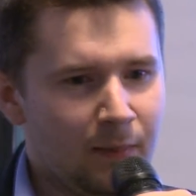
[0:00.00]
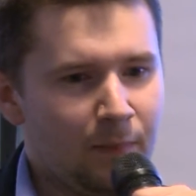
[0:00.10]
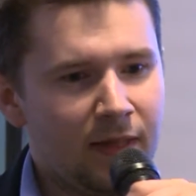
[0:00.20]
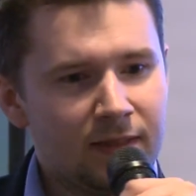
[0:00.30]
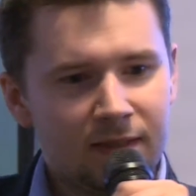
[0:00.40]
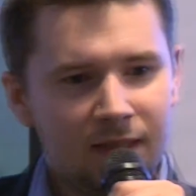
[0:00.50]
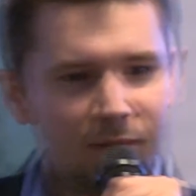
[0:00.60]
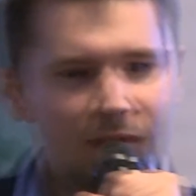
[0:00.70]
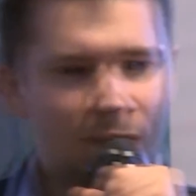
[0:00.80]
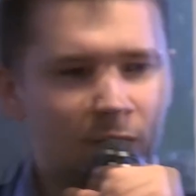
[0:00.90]
Best
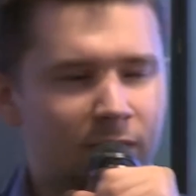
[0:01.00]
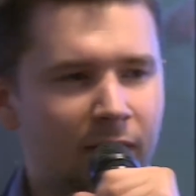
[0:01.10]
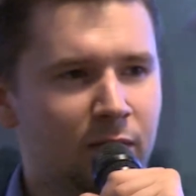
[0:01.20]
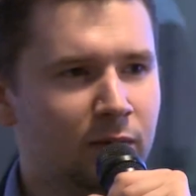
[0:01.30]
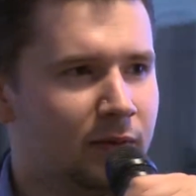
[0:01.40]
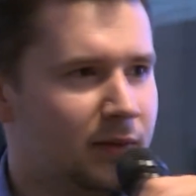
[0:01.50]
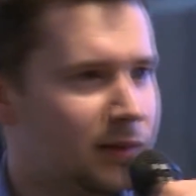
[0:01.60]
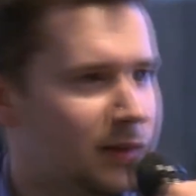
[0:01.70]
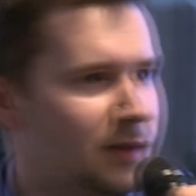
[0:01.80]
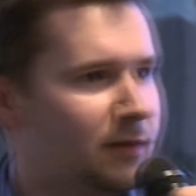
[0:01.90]
team, yeah, we try to
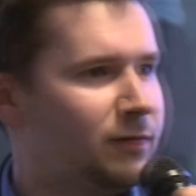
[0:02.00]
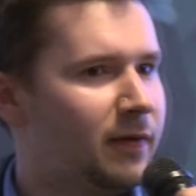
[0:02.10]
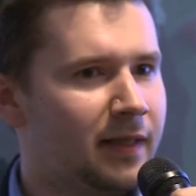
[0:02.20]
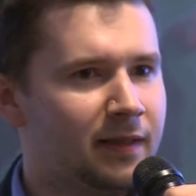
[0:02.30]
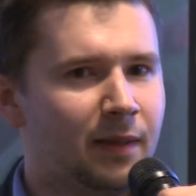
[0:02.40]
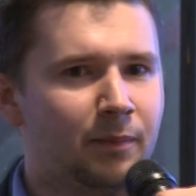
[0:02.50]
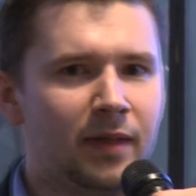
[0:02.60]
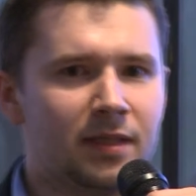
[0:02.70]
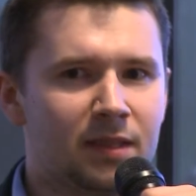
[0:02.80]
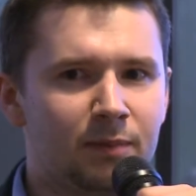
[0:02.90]
find the
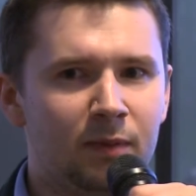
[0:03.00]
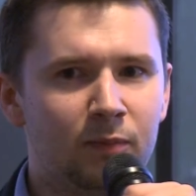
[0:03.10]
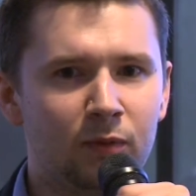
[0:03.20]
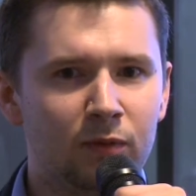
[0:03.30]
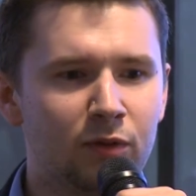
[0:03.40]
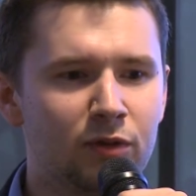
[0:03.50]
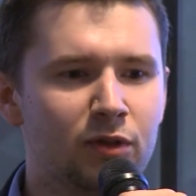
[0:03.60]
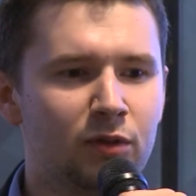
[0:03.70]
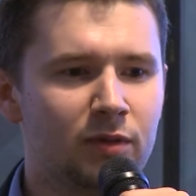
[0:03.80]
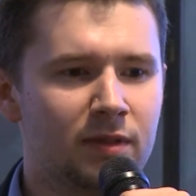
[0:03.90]
best people who
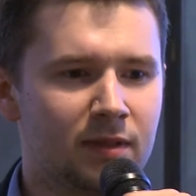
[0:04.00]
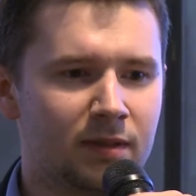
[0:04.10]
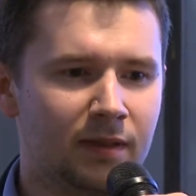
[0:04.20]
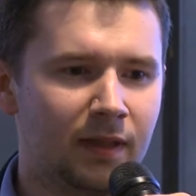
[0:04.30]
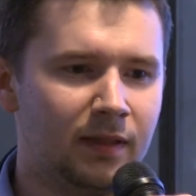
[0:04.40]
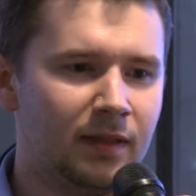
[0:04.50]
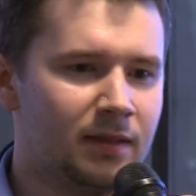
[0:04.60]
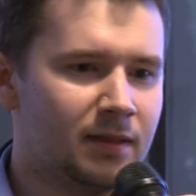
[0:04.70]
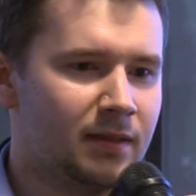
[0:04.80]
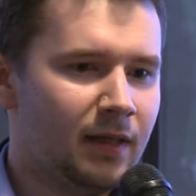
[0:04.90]
suits the
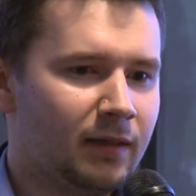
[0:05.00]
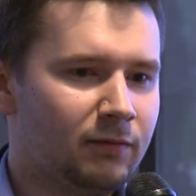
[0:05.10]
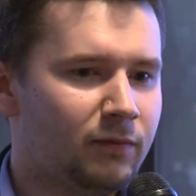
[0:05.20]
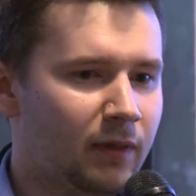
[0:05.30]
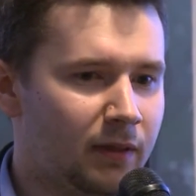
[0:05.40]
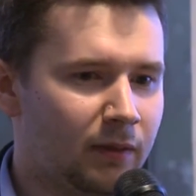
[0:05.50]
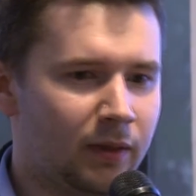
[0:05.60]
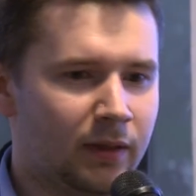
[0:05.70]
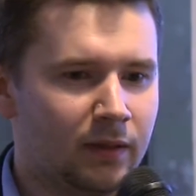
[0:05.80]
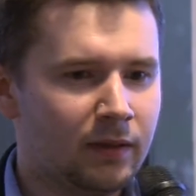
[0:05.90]
needs that
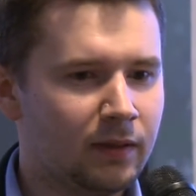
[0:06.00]
our